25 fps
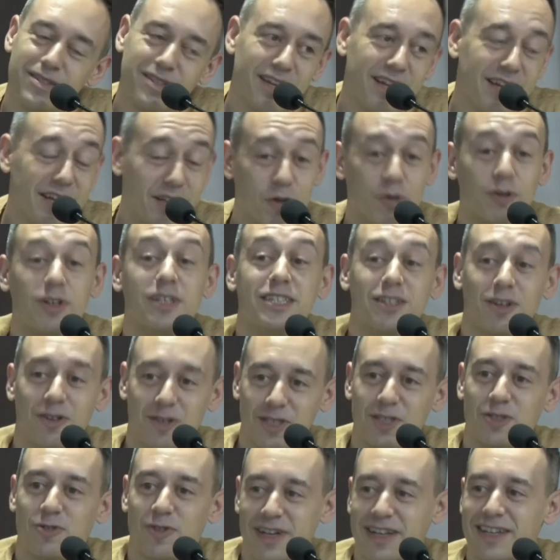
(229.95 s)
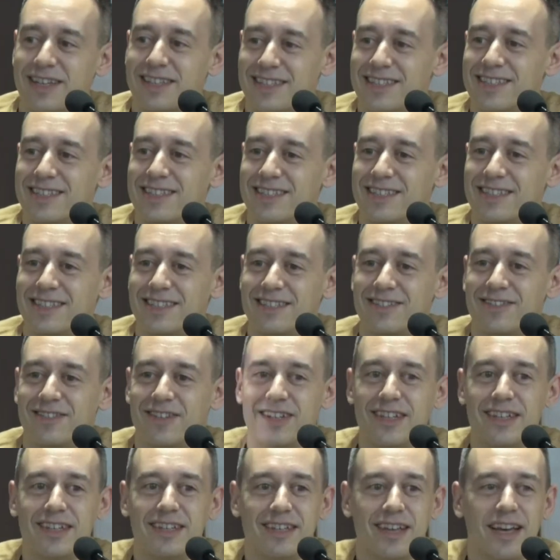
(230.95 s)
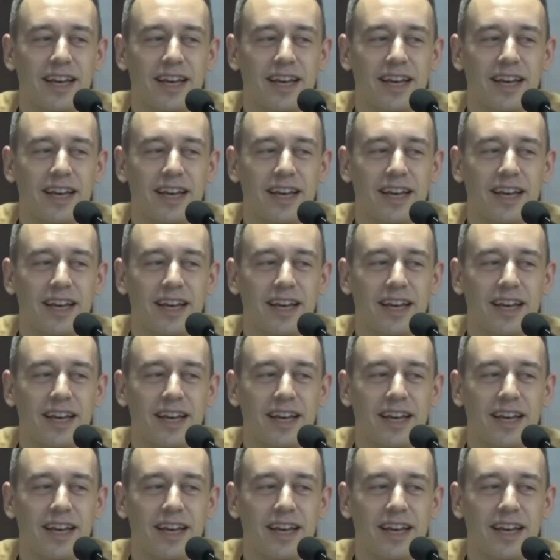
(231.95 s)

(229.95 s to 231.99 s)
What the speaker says: increase our strengths, right?